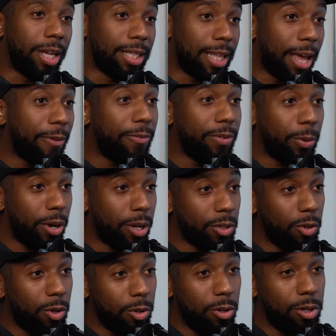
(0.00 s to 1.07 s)
yeah, definitely when I
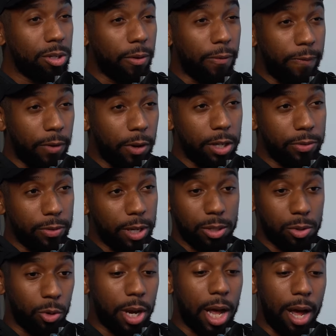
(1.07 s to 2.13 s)
saw Eunice, the first thing that
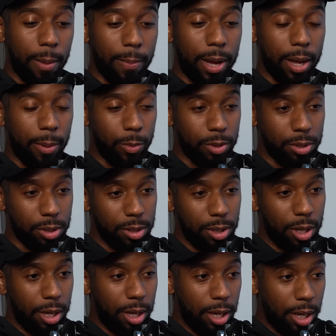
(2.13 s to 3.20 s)
stood out about him was
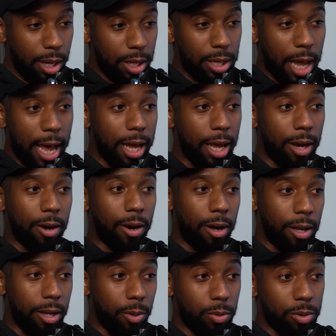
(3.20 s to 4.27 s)
that haircut. It